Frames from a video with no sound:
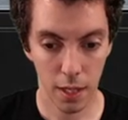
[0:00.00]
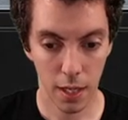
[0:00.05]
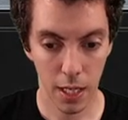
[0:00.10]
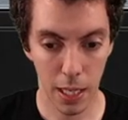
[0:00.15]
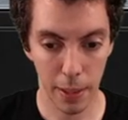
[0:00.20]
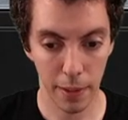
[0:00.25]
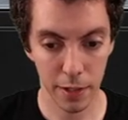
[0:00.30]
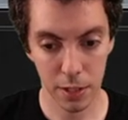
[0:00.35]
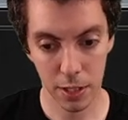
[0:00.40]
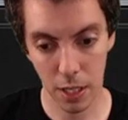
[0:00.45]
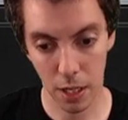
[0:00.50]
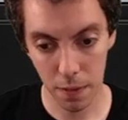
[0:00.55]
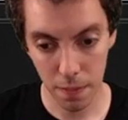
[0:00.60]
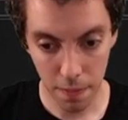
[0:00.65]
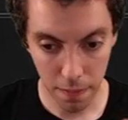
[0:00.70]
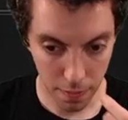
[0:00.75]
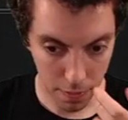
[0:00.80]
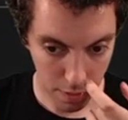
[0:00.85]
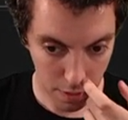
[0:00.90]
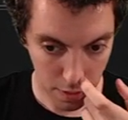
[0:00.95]
I'm not scared.
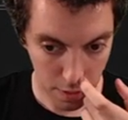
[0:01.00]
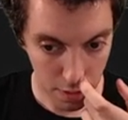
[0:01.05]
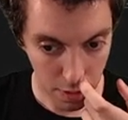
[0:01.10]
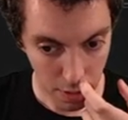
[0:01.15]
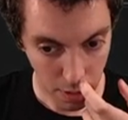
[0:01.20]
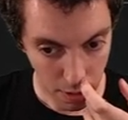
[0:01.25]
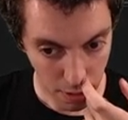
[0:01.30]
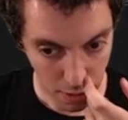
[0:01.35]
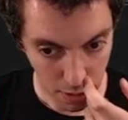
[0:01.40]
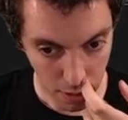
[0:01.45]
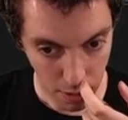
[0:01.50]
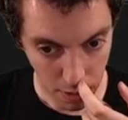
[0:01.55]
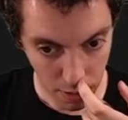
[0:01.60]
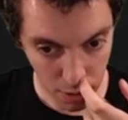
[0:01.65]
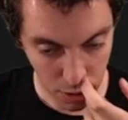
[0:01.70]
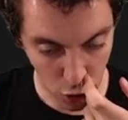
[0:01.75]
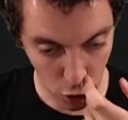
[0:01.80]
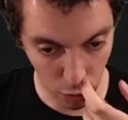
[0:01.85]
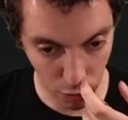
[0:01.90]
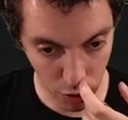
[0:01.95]

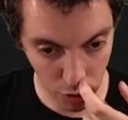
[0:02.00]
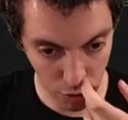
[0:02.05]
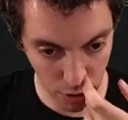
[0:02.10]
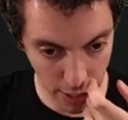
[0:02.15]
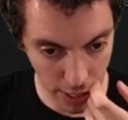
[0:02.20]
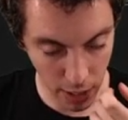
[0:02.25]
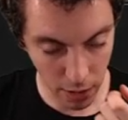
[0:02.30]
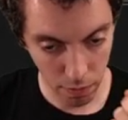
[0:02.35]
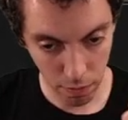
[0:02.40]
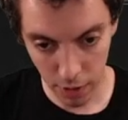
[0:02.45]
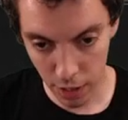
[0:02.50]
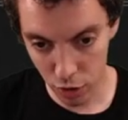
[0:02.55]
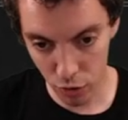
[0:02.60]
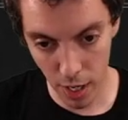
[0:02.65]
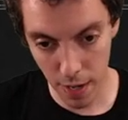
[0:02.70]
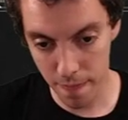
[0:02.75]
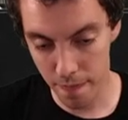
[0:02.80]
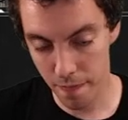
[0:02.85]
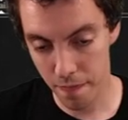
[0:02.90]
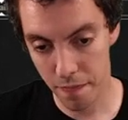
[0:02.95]
Sylvan Scrying. That's
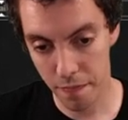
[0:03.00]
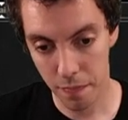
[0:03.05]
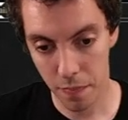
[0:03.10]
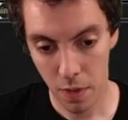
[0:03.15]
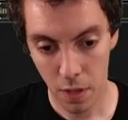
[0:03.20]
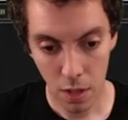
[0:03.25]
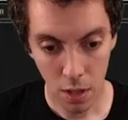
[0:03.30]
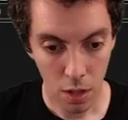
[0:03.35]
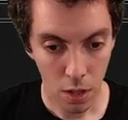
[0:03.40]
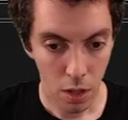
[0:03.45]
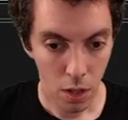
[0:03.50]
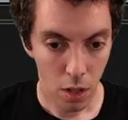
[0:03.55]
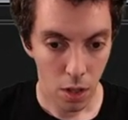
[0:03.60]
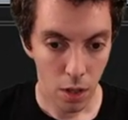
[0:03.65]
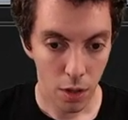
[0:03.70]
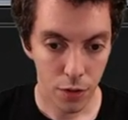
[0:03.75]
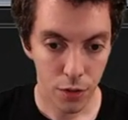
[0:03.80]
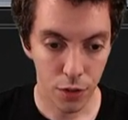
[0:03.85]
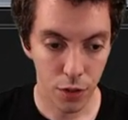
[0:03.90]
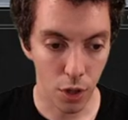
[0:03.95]
great.
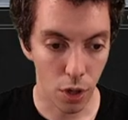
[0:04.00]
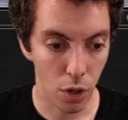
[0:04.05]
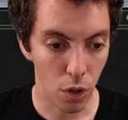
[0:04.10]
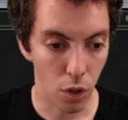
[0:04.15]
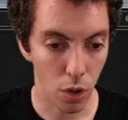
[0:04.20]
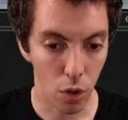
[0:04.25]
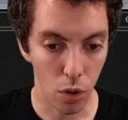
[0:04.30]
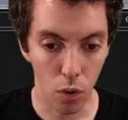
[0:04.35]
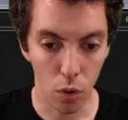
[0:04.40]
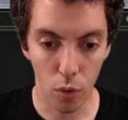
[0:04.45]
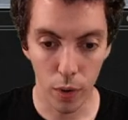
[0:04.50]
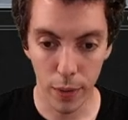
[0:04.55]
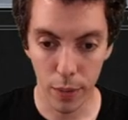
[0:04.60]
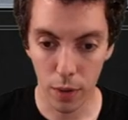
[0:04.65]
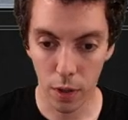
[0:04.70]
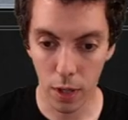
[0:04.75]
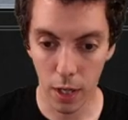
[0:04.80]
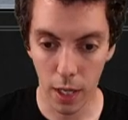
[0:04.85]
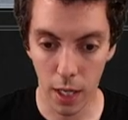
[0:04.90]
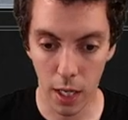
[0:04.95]
So we
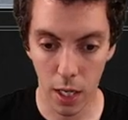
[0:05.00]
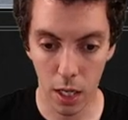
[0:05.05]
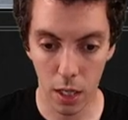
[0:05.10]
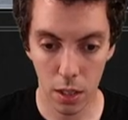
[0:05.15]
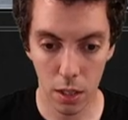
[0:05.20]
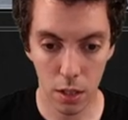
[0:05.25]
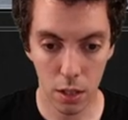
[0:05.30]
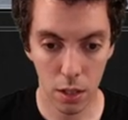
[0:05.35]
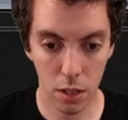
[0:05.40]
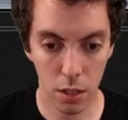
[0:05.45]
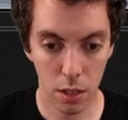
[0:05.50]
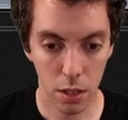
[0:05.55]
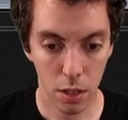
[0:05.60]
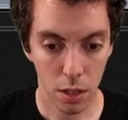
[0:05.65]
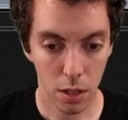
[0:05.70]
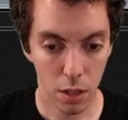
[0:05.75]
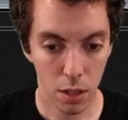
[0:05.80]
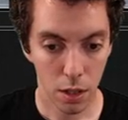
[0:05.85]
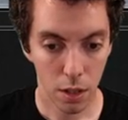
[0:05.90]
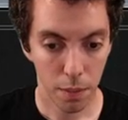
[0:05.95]
will uh,
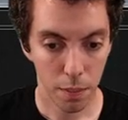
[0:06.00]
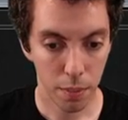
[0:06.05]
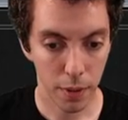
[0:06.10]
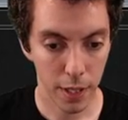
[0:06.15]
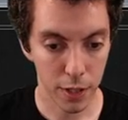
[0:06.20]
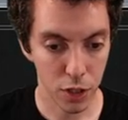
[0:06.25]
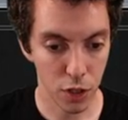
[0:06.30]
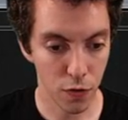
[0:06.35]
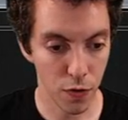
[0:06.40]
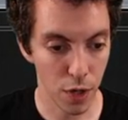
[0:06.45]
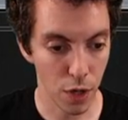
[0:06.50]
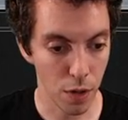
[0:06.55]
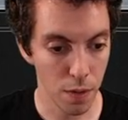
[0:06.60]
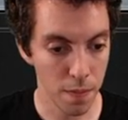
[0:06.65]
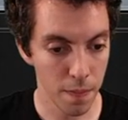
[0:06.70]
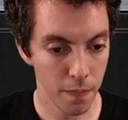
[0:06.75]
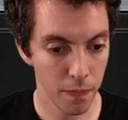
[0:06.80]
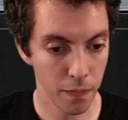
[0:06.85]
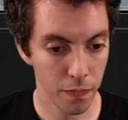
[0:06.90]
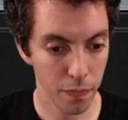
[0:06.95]
play Sphere,
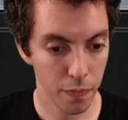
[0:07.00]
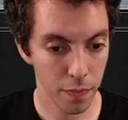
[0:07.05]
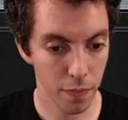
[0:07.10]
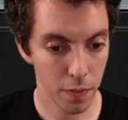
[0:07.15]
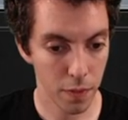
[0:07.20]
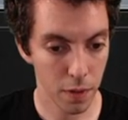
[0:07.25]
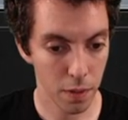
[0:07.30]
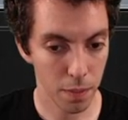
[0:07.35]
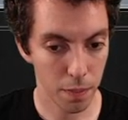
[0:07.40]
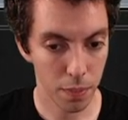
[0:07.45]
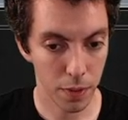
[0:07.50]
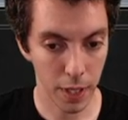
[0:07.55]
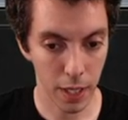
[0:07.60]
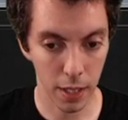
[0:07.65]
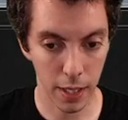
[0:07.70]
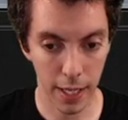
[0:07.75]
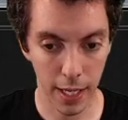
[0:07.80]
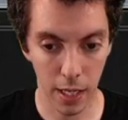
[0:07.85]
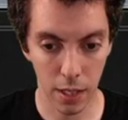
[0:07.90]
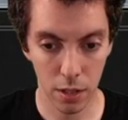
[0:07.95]
play
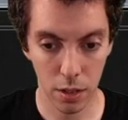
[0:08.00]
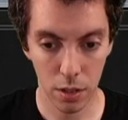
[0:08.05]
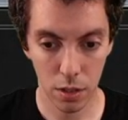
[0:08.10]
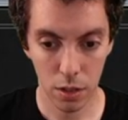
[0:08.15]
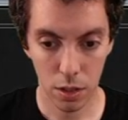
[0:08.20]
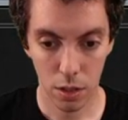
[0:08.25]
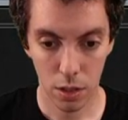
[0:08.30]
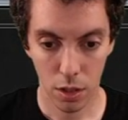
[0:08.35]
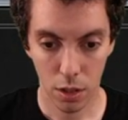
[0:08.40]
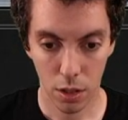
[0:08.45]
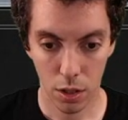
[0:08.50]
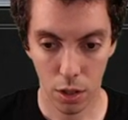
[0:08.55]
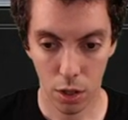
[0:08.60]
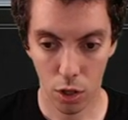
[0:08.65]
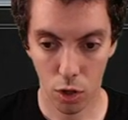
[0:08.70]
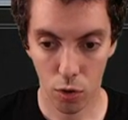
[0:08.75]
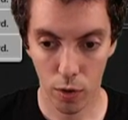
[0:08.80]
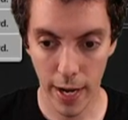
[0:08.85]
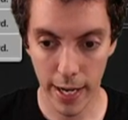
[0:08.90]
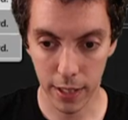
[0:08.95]
land,
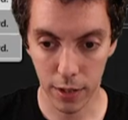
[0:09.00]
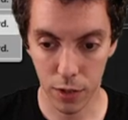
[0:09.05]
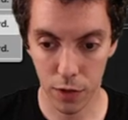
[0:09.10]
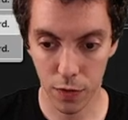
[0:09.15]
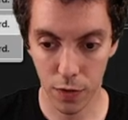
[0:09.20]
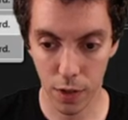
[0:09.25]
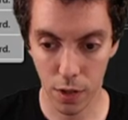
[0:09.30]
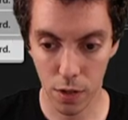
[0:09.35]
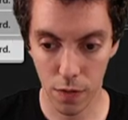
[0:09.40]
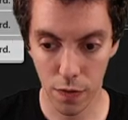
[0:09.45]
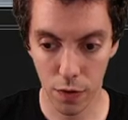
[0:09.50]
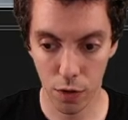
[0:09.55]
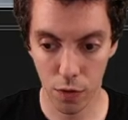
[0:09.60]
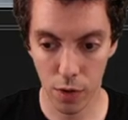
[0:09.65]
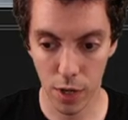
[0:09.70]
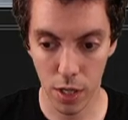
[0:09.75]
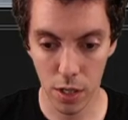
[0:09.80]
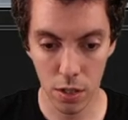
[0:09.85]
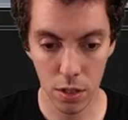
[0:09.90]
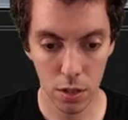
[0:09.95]
crack the Sphere for
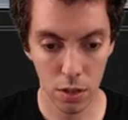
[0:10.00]
green.